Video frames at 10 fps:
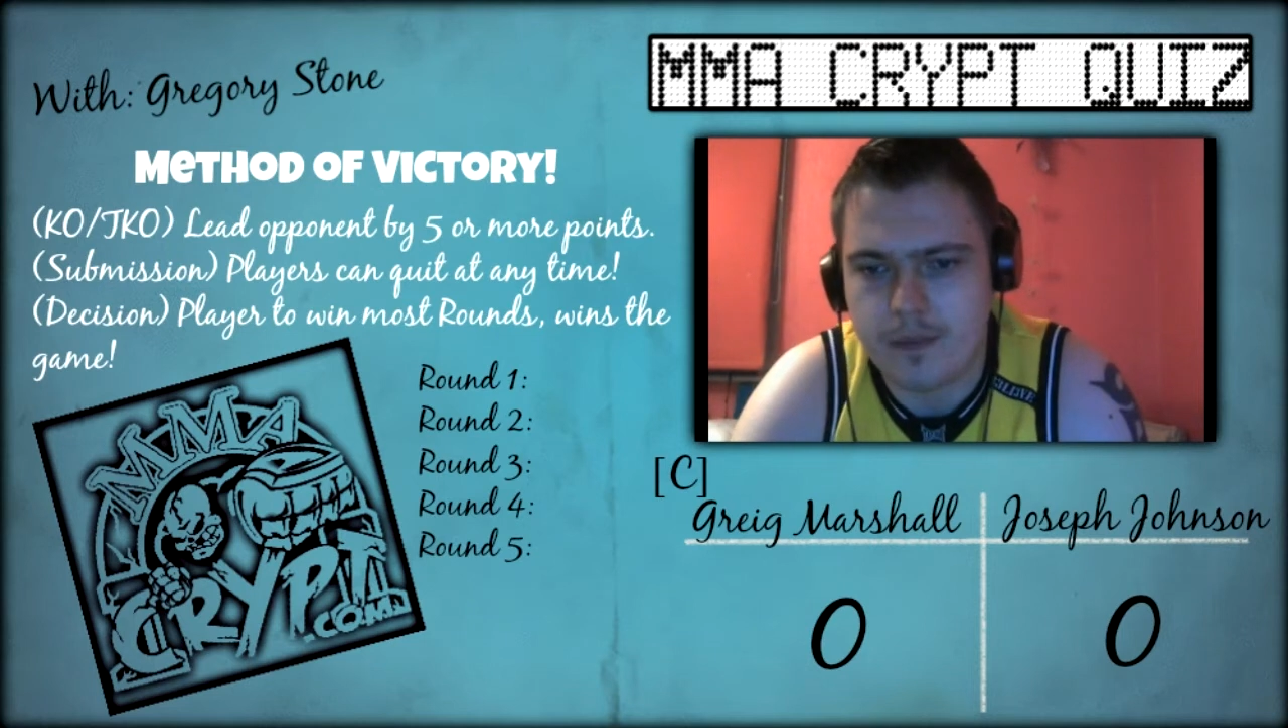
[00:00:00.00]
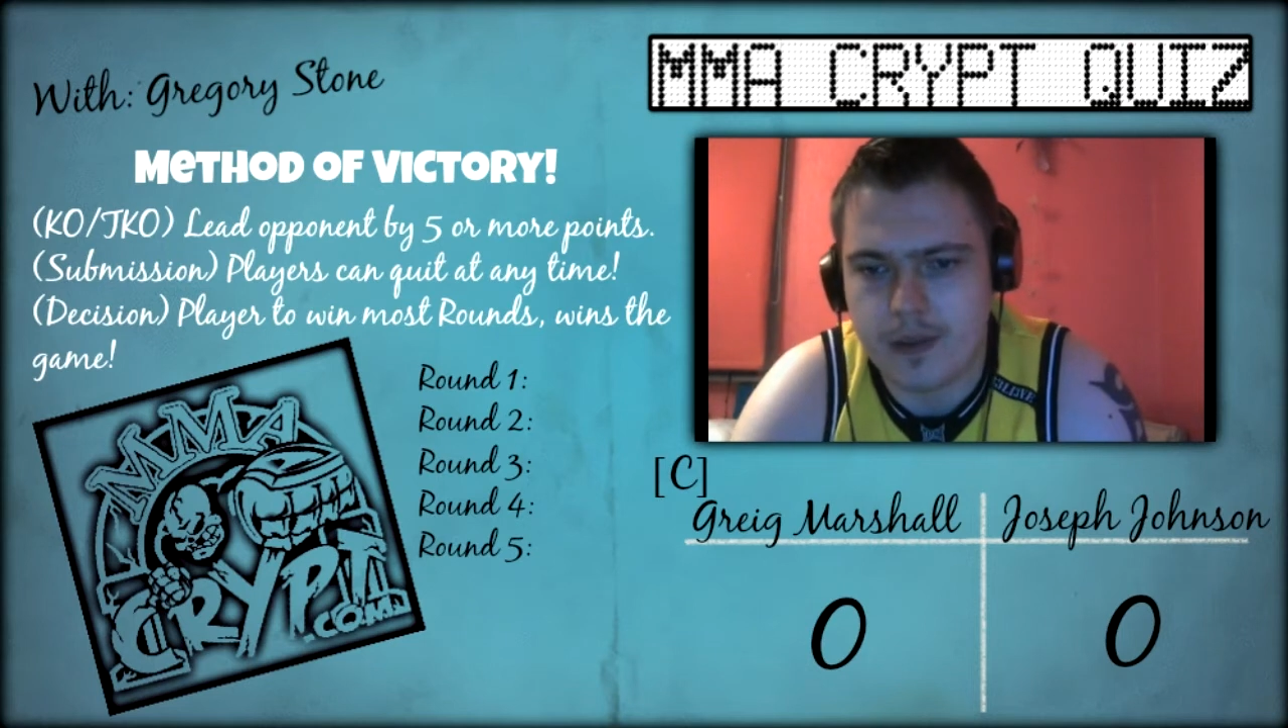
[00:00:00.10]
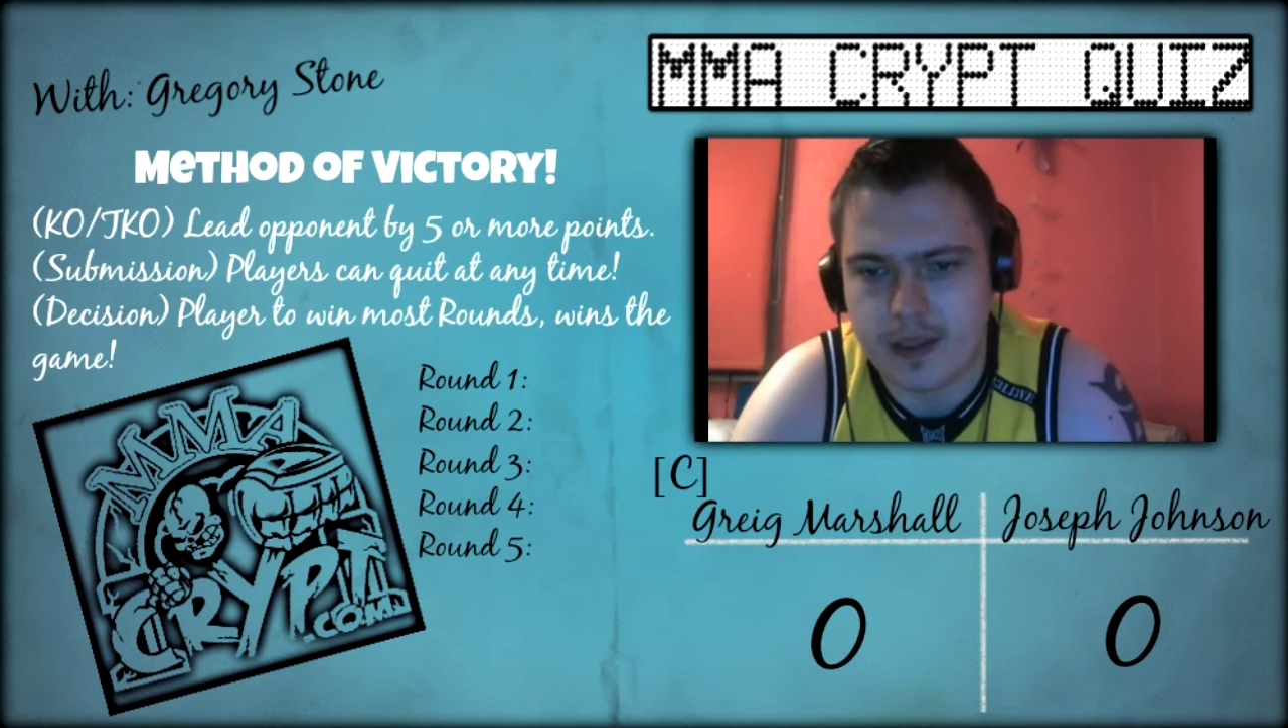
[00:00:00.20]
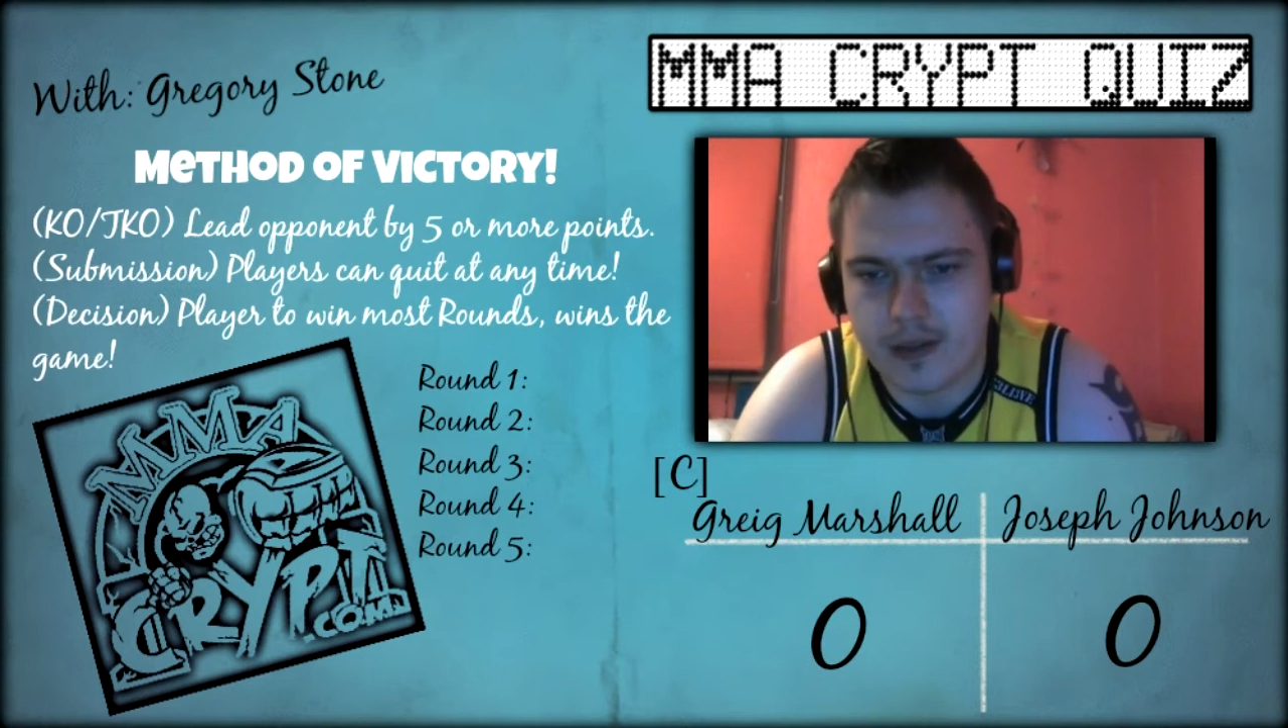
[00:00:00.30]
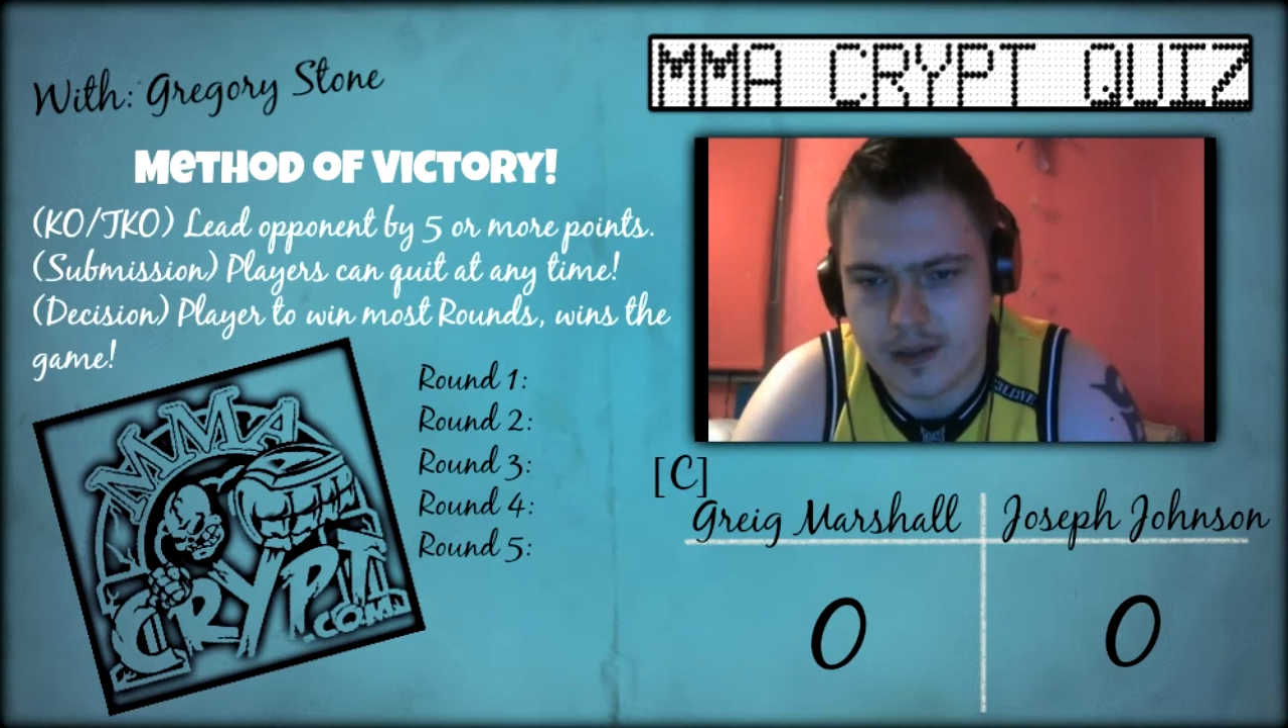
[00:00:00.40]

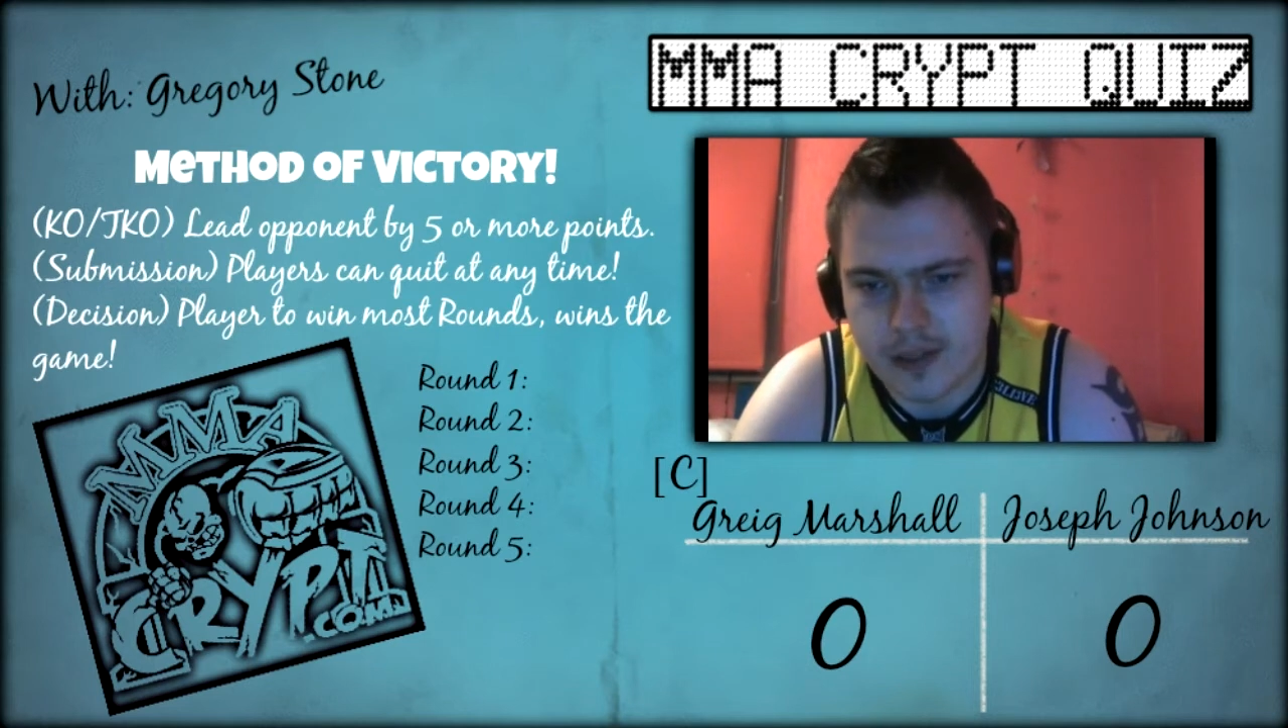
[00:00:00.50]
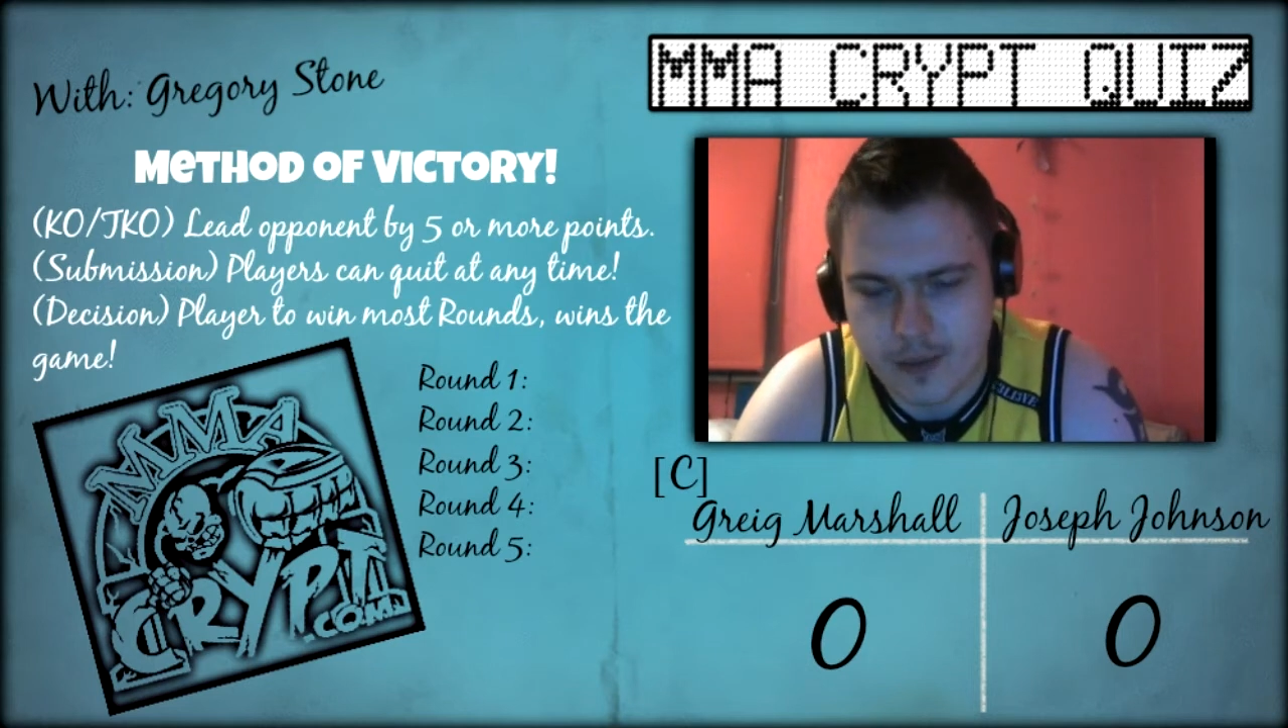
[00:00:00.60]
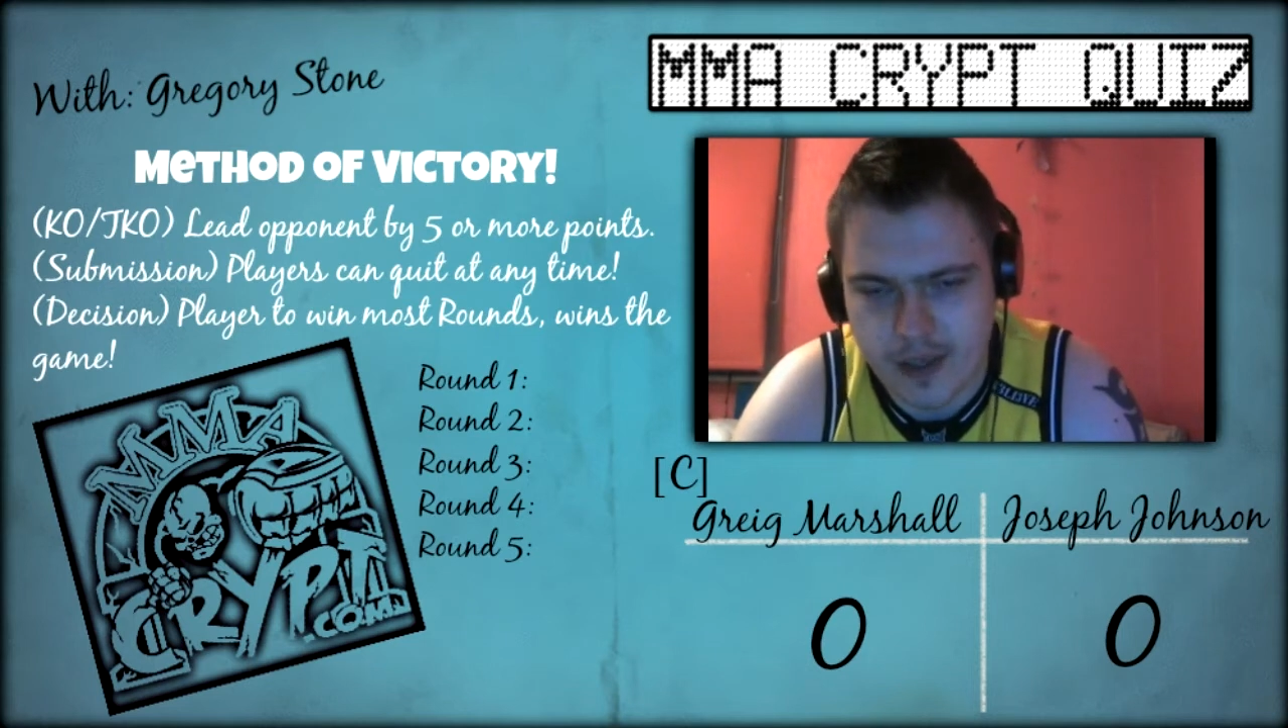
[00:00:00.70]
because you